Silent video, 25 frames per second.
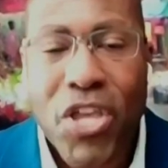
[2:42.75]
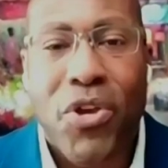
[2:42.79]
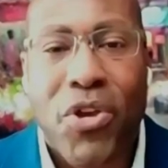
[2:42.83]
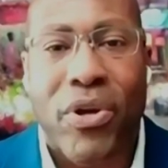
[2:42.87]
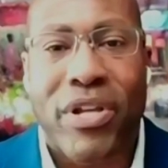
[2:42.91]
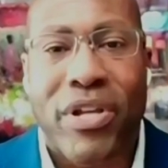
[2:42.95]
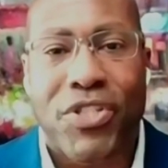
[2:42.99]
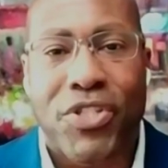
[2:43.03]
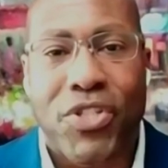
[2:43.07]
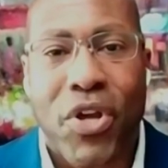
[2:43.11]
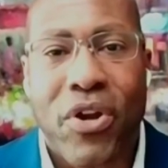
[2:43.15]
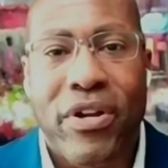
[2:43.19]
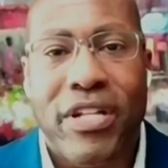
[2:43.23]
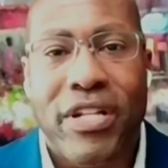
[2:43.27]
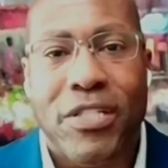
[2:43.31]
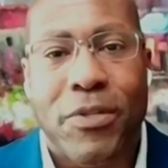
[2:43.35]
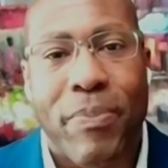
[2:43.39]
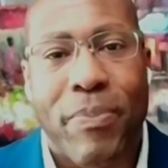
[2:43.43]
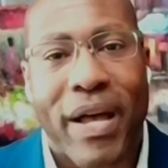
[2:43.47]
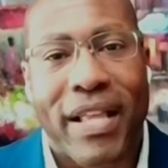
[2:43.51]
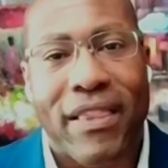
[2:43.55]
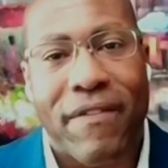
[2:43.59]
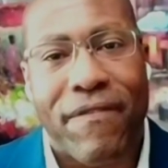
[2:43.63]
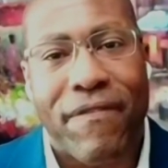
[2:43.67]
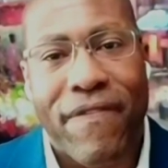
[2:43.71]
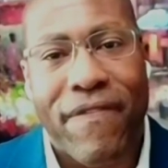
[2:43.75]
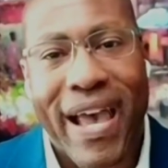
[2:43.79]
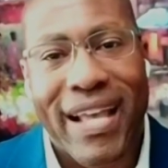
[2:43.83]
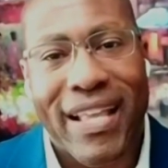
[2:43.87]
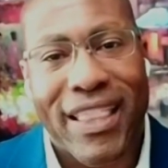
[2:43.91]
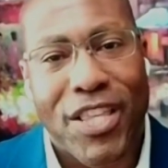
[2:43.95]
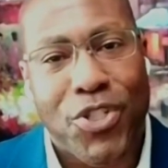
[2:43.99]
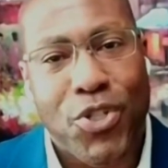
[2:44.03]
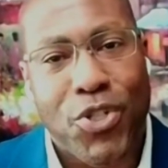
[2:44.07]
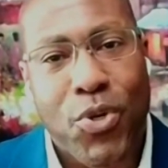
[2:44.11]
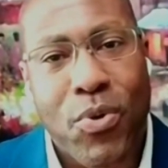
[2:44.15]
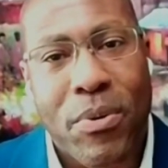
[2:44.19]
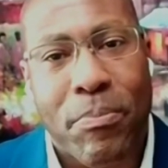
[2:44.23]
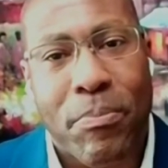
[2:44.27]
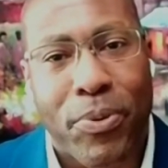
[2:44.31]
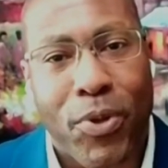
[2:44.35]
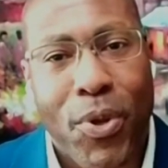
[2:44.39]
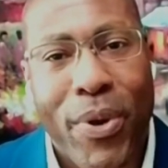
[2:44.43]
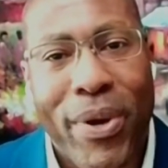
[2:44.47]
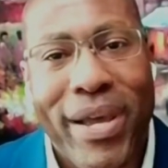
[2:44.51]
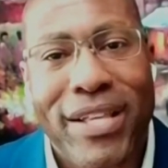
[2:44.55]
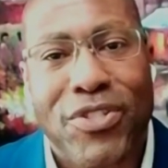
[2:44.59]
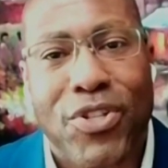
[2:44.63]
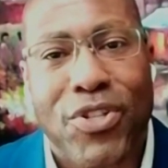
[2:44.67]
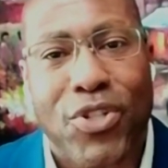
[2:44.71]
Your concern is about the fact that your
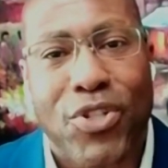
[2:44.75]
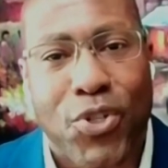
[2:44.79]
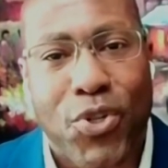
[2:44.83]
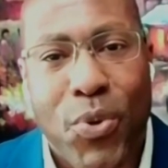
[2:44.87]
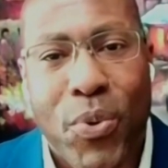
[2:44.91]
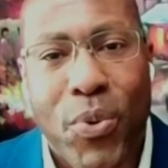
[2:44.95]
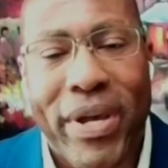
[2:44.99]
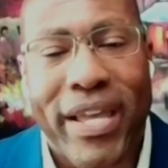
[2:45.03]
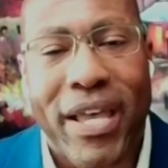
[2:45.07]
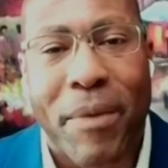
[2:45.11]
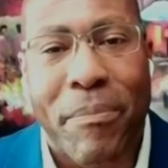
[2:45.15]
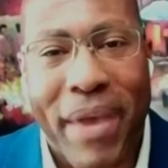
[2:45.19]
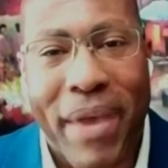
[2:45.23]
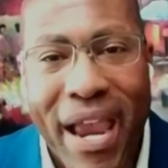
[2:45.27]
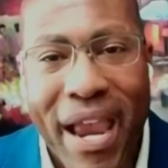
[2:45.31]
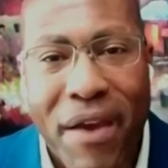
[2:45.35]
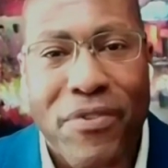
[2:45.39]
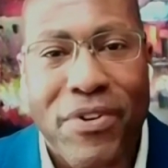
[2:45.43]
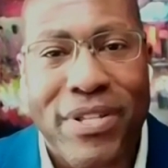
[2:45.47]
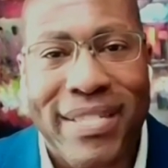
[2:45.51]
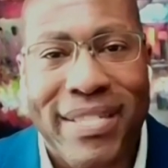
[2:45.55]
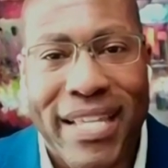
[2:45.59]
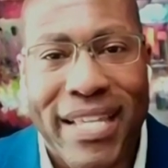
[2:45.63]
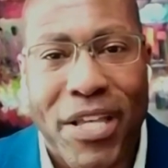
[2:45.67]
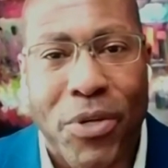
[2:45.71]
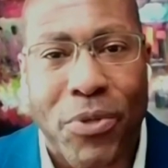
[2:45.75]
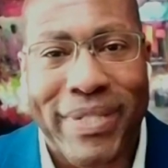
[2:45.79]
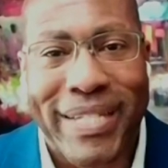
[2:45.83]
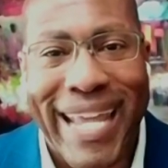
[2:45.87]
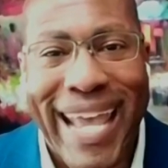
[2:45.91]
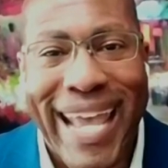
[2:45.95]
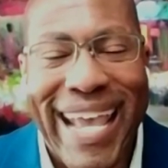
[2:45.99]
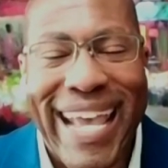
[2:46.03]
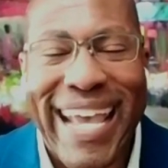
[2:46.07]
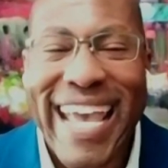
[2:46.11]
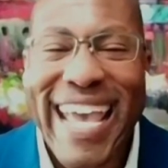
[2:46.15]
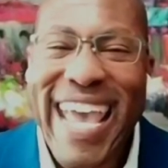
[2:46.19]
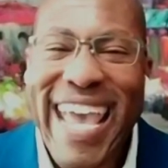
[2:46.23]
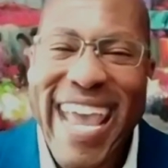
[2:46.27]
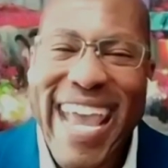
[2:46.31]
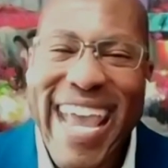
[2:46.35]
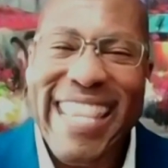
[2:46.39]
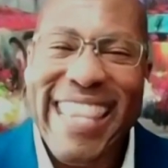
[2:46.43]
employees are showing up every single day